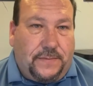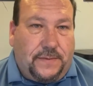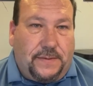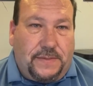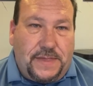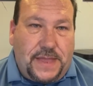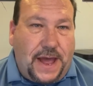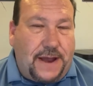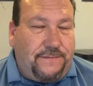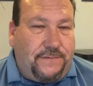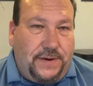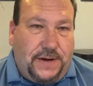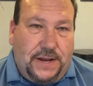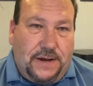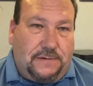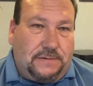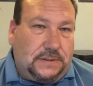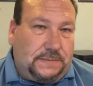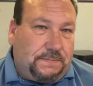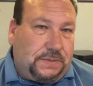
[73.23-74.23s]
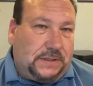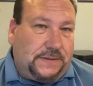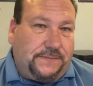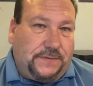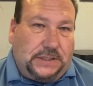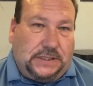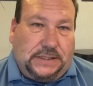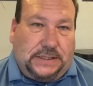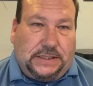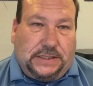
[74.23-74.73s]
is
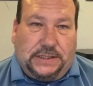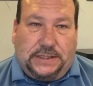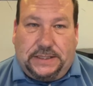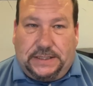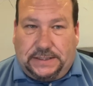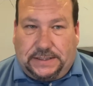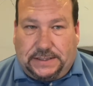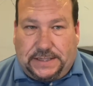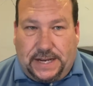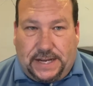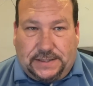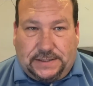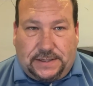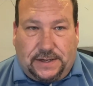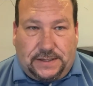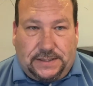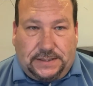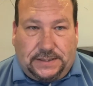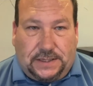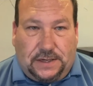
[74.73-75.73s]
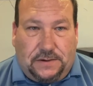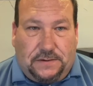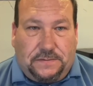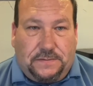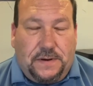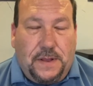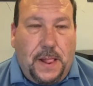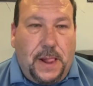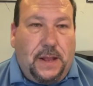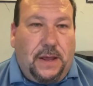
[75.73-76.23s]
perfectly good. It stands on its
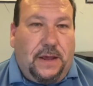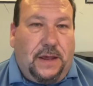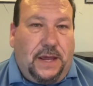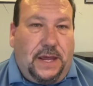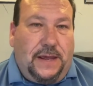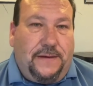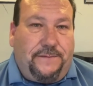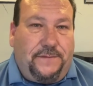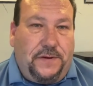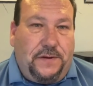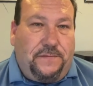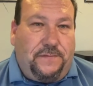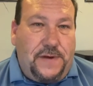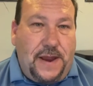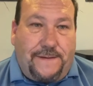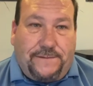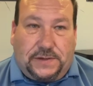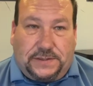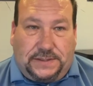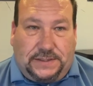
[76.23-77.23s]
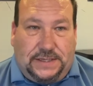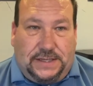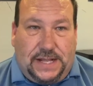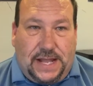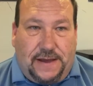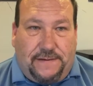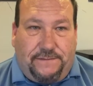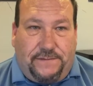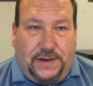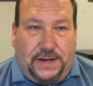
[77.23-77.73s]
own. If you've never seen
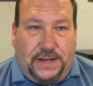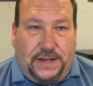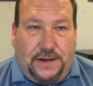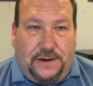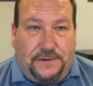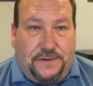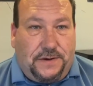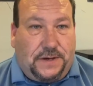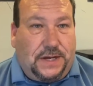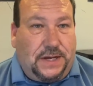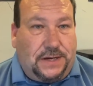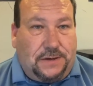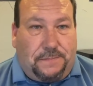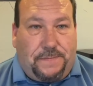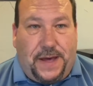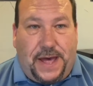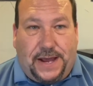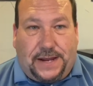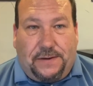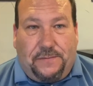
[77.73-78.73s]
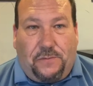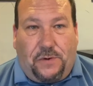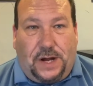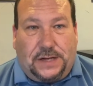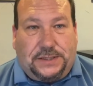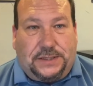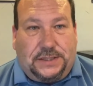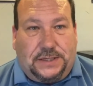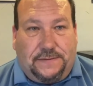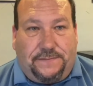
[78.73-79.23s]
that video, you can go back and
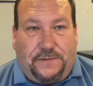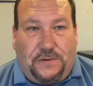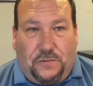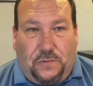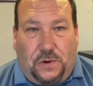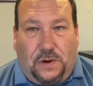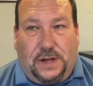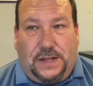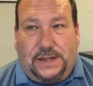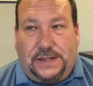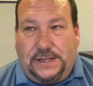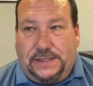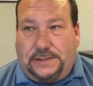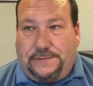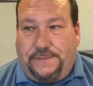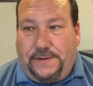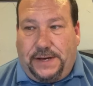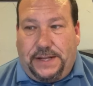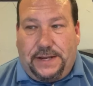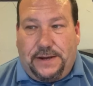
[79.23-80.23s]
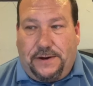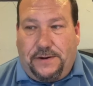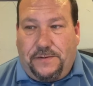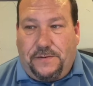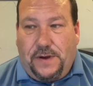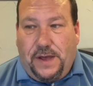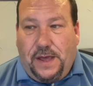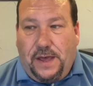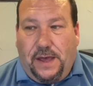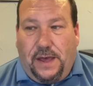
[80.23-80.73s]
watch it if you want. This video
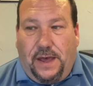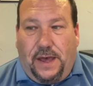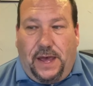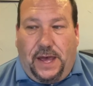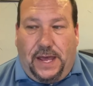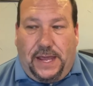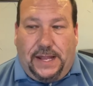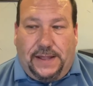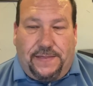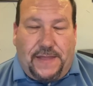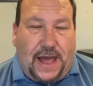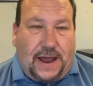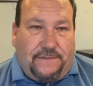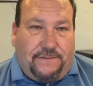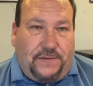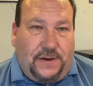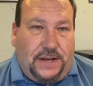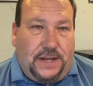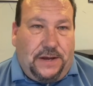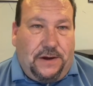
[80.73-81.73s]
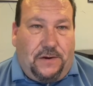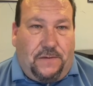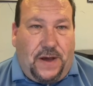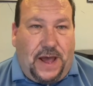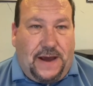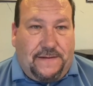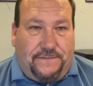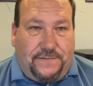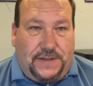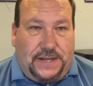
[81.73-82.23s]
and that video
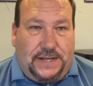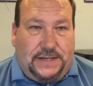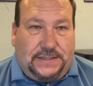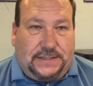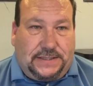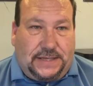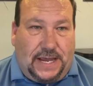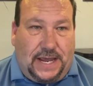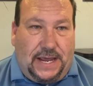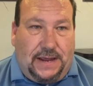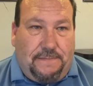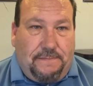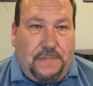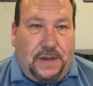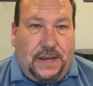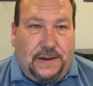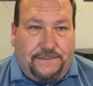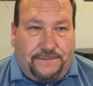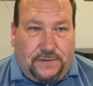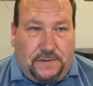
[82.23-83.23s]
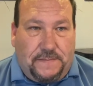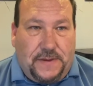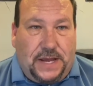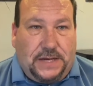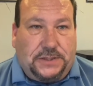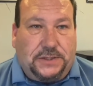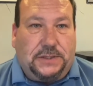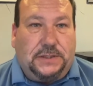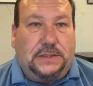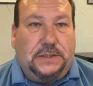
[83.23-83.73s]
have the same
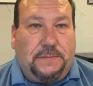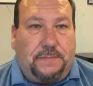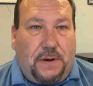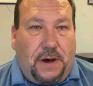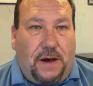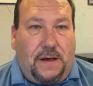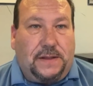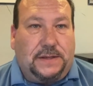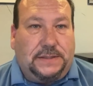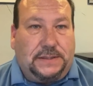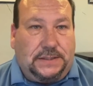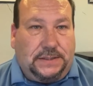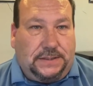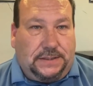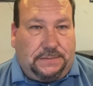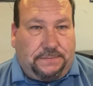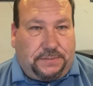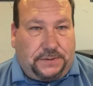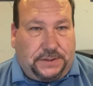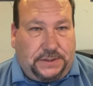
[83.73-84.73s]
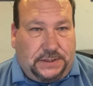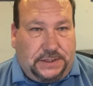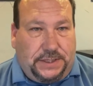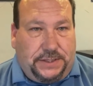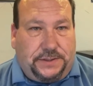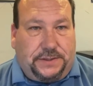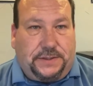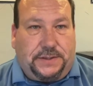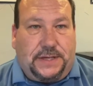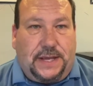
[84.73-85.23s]
information. The policies and
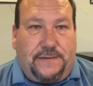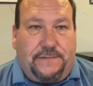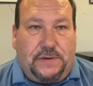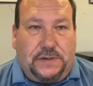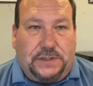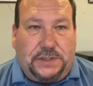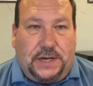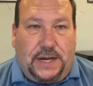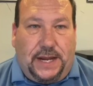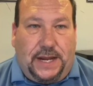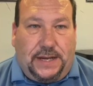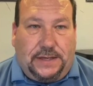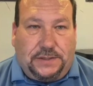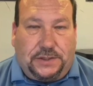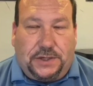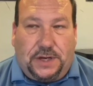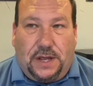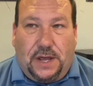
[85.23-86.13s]
procedures haven't changed.